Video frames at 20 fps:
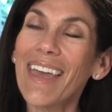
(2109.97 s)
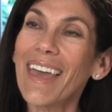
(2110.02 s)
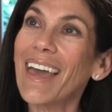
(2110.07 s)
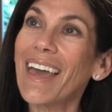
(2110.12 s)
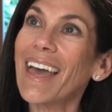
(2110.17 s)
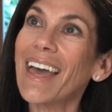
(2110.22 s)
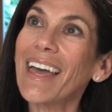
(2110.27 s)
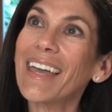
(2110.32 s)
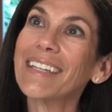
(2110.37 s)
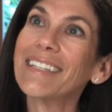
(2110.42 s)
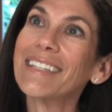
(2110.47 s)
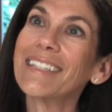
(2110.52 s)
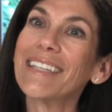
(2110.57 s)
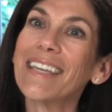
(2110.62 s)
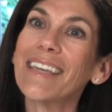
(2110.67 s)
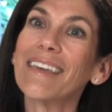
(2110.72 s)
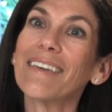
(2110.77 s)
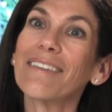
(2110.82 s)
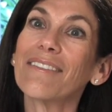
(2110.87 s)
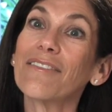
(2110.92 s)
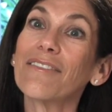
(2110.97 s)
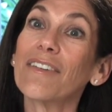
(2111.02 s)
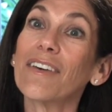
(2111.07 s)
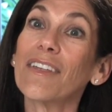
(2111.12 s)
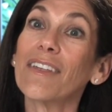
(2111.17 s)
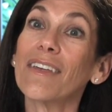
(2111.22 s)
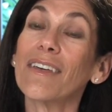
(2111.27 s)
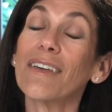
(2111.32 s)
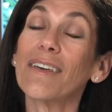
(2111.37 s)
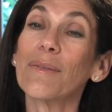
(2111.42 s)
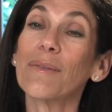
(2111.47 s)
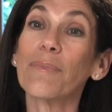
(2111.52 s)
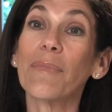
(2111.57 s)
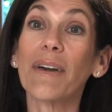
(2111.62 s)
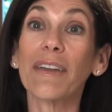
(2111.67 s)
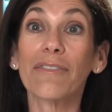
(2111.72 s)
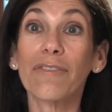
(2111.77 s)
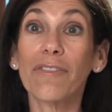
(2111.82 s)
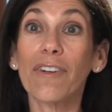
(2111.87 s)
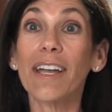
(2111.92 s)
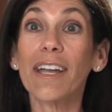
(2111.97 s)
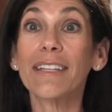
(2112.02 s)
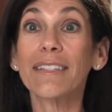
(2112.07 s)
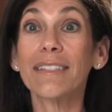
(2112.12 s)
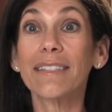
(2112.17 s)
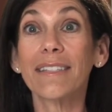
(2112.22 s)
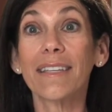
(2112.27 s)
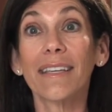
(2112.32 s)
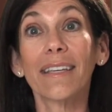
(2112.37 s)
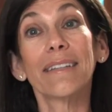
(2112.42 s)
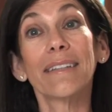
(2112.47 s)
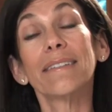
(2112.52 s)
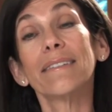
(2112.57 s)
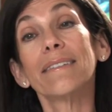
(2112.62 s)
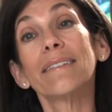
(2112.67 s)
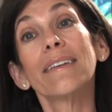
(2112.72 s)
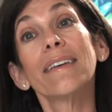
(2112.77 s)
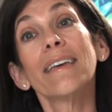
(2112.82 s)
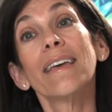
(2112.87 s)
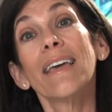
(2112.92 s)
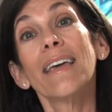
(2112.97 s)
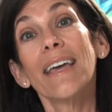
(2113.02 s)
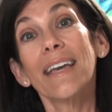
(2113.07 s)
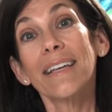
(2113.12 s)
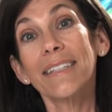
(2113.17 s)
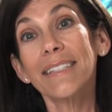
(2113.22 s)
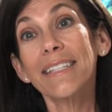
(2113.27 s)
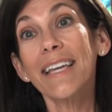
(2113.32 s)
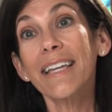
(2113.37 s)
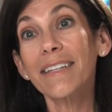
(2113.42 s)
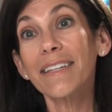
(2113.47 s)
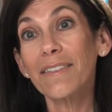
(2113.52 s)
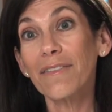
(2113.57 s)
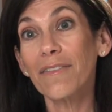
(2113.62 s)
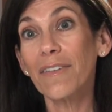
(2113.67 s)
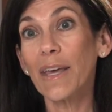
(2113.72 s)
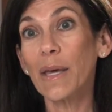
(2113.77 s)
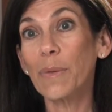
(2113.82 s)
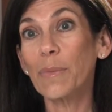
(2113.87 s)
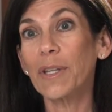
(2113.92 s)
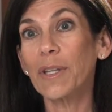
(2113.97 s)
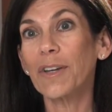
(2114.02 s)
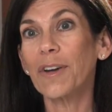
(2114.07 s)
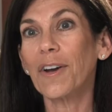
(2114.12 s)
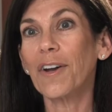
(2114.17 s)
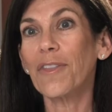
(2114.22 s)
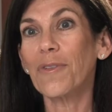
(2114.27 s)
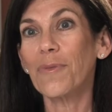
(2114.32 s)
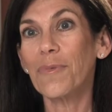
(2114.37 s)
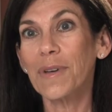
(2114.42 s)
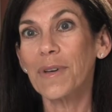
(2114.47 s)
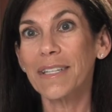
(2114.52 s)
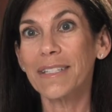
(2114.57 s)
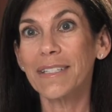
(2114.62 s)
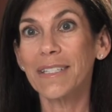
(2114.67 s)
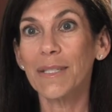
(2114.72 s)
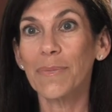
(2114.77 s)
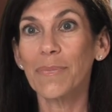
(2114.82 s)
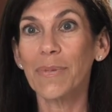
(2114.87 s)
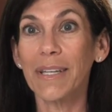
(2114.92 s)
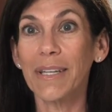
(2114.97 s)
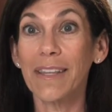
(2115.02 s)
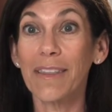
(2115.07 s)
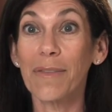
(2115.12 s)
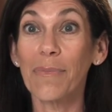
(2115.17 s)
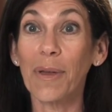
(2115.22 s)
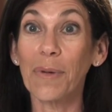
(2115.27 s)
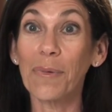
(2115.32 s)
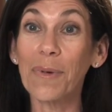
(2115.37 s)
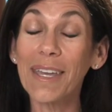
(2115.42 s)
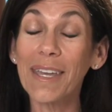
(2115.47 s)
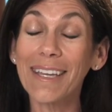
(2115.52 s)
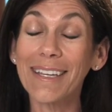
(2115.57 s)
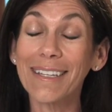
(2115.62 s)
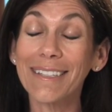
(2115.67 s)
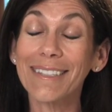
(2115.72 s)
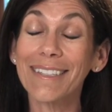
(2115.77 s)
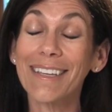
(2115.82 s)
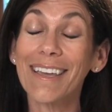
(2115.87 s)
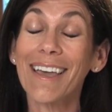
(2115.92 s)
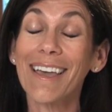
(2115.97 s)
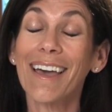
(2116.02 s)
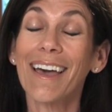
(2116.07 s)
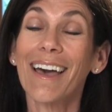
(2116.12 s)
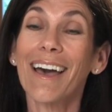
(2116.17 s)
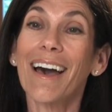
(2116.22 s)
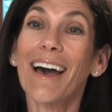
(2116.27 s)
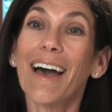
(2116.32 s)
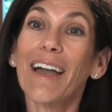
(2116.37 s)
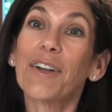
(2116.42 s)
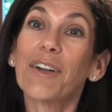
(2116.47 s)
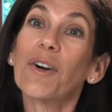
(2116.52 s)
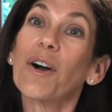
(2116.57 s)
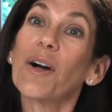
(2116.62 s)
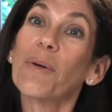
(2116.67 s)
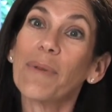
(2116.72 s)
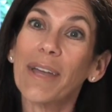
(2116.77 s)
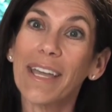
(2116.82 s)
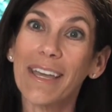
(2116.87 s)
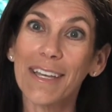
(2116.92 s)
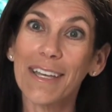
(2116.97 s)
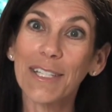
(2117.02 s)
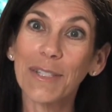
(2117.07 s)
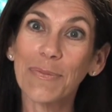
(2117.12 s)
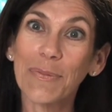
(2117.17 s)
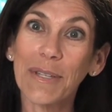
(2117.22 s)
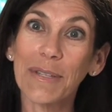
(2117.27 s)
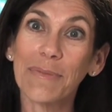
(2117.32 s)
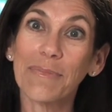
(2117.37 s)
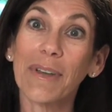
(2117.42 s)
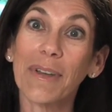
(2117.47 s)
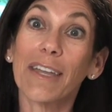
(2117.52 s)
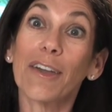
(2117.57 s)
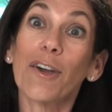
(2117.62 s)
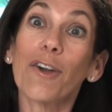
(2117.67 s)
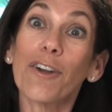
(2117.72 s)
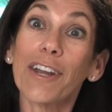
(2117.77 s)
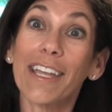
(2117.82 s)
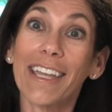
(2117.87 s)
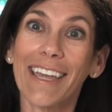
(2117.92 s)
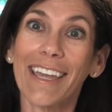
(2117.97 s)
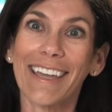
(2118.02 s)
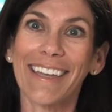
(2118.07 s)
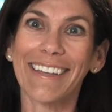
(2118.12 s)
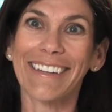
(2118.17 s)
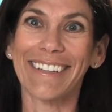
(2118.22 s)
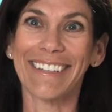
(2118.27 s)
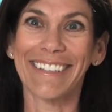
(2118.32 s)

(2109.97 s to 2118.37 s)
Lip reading: And if my friends and extended family are the wind beneath my wings, I call my husband my hurricane